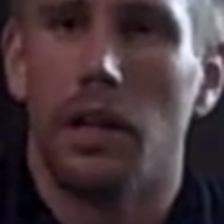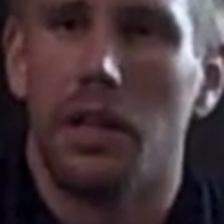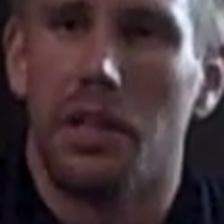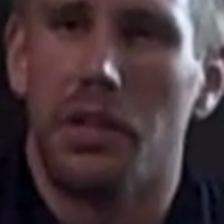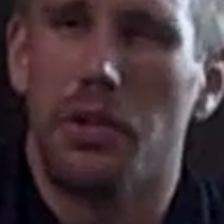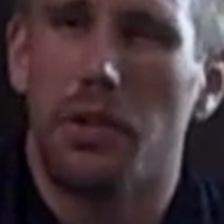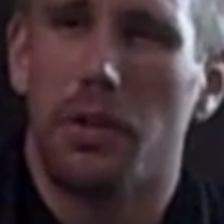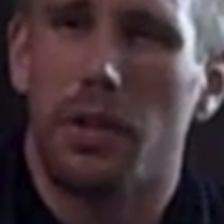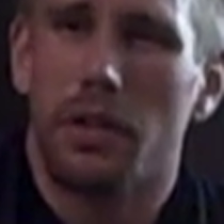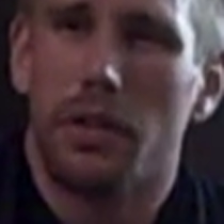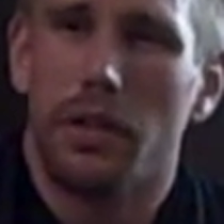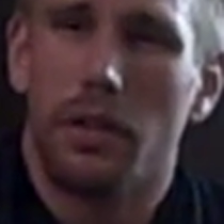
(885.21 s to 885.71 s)

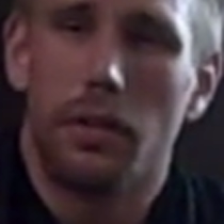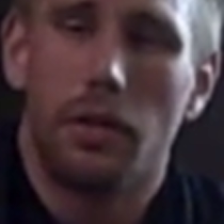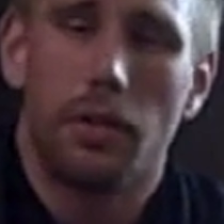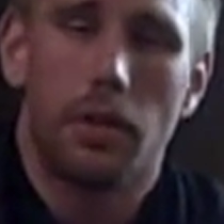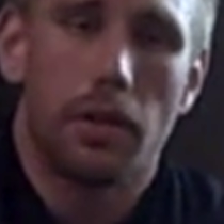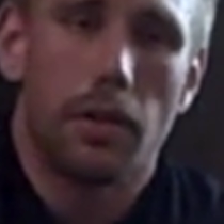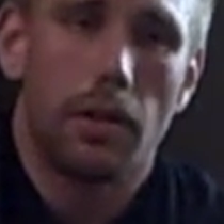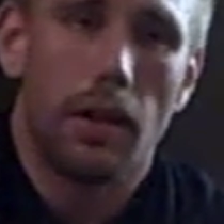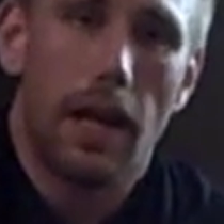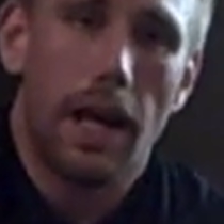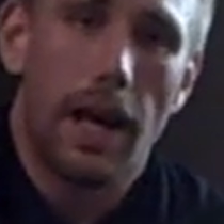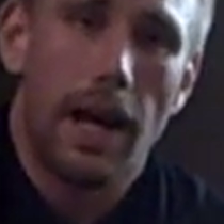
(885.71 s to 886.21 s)
You could do
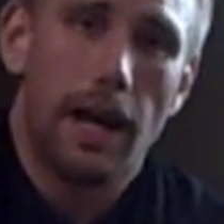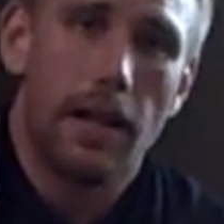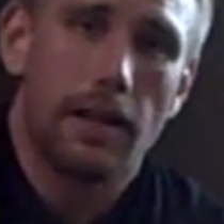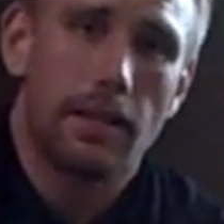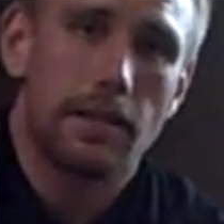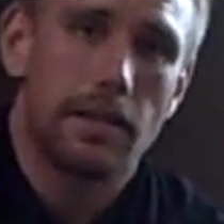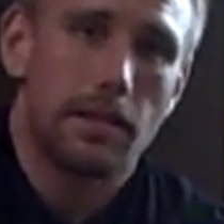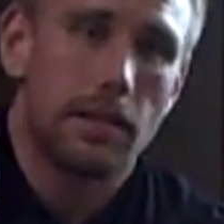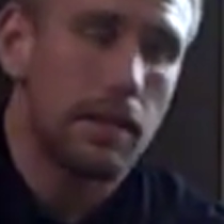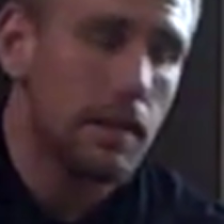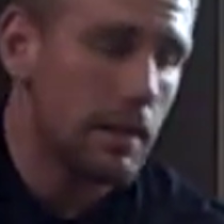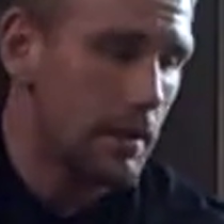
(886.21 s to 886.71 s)
your
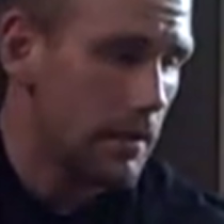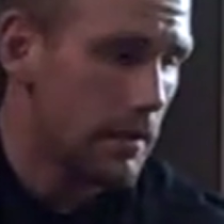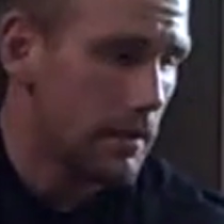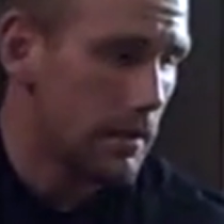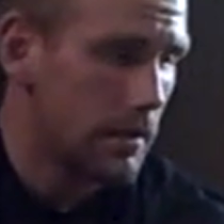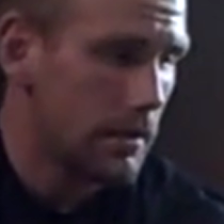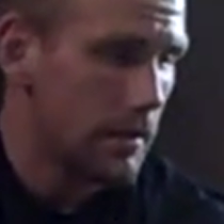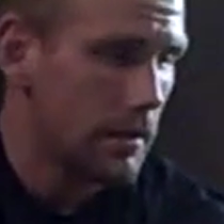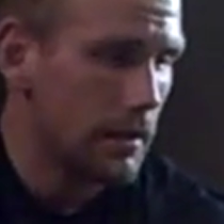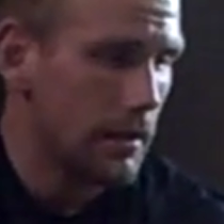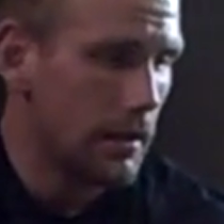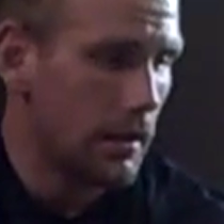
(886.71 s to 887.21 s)
lats.
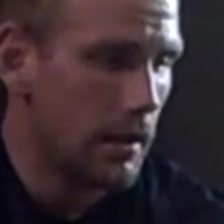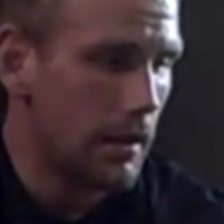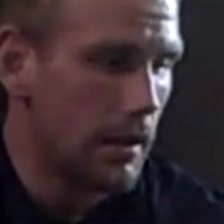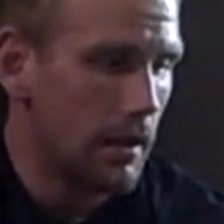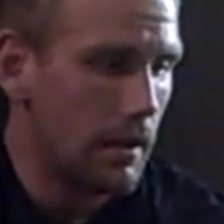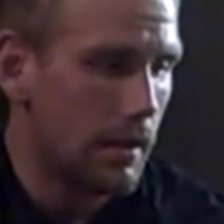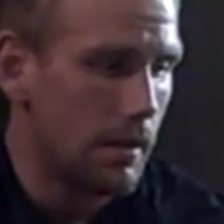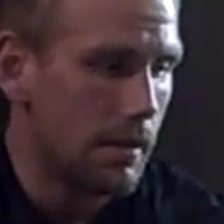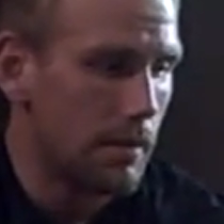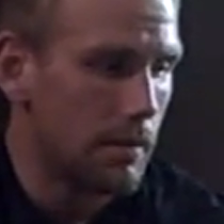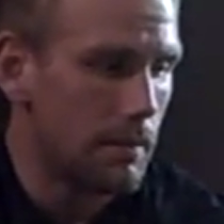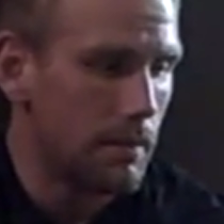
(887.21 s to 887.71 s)

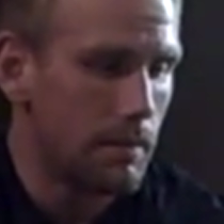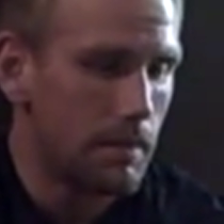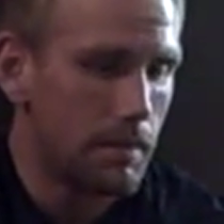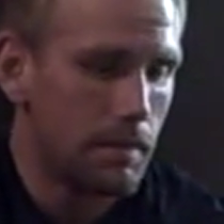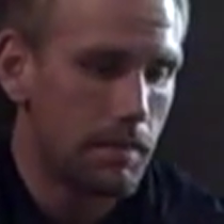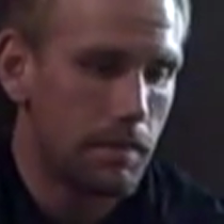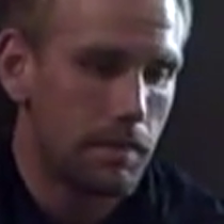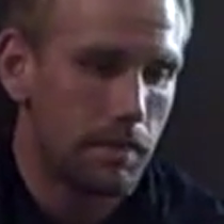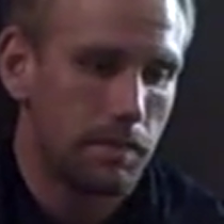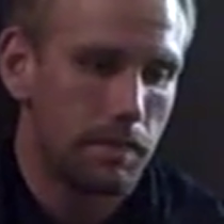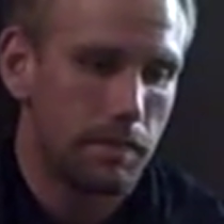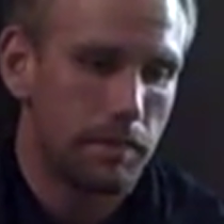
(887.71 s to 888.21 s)

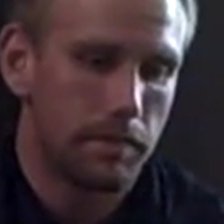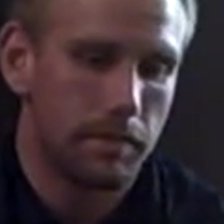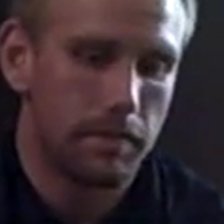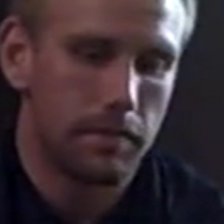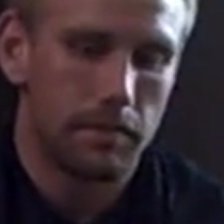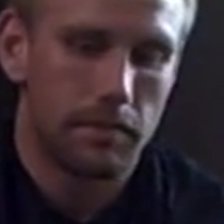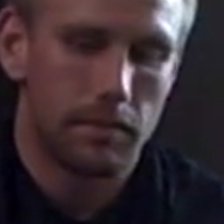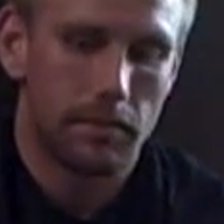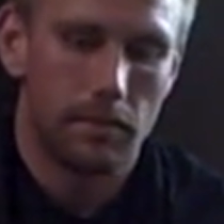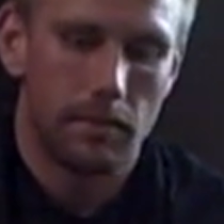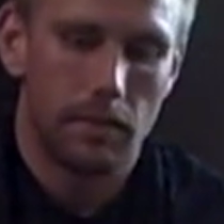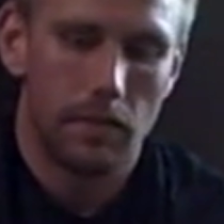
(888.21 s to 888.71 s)

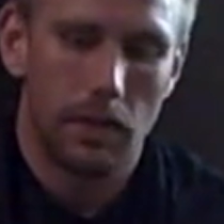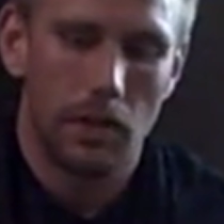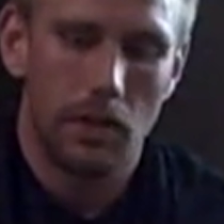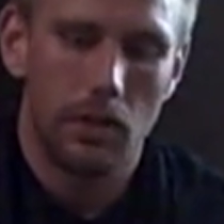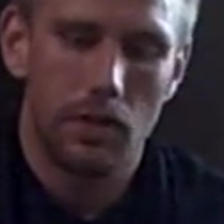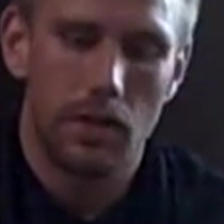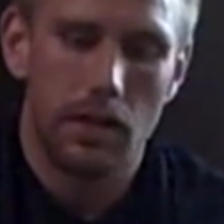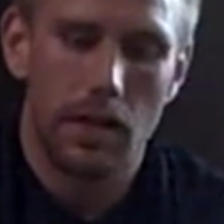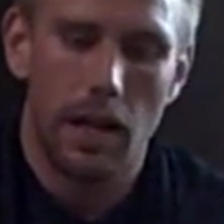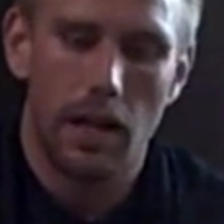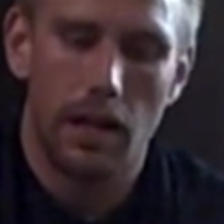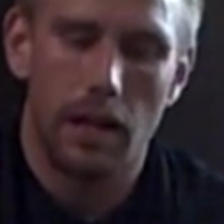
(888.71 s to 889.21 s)
You
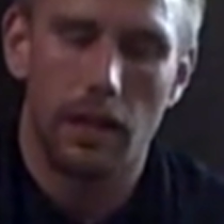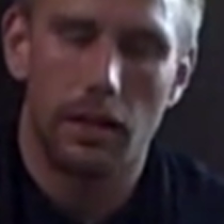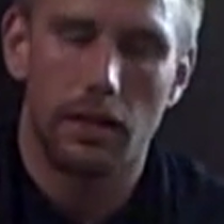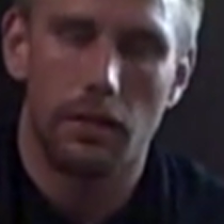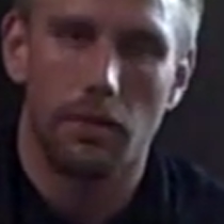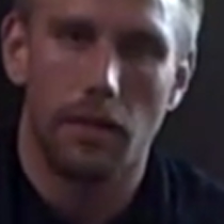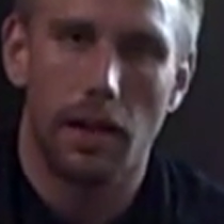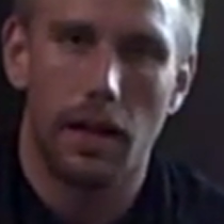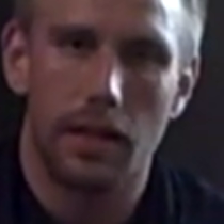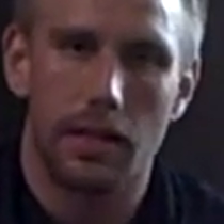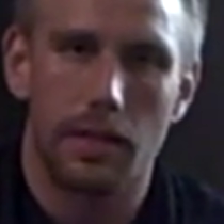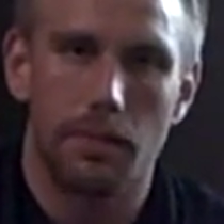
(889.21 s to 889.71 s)
just can't hit the
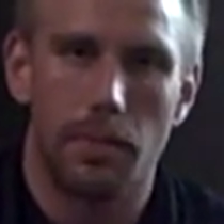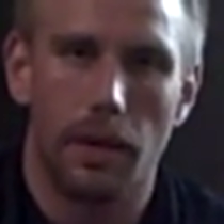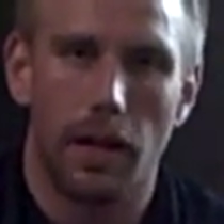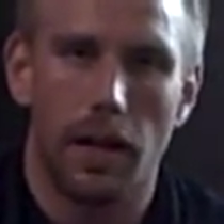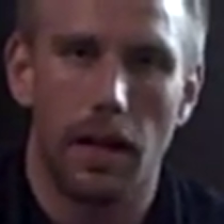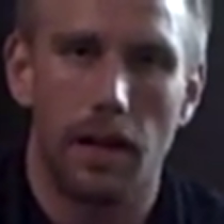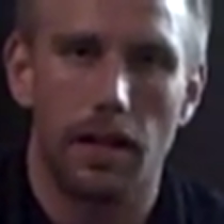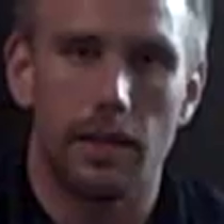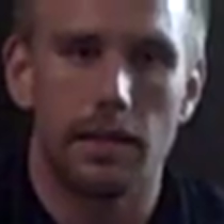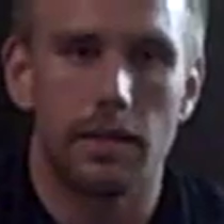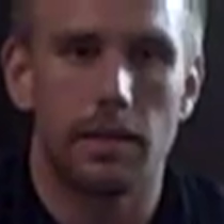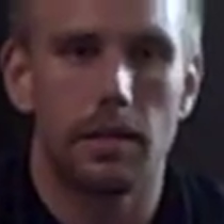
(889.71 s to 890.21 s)
right
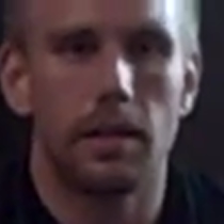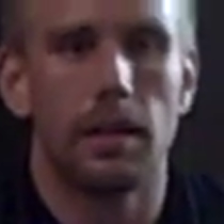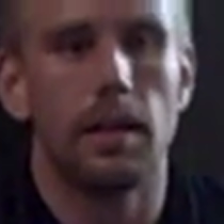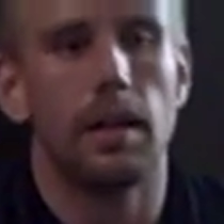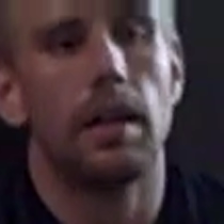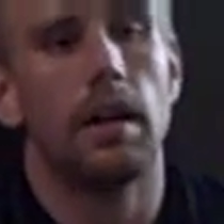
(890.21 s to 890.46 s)
spots.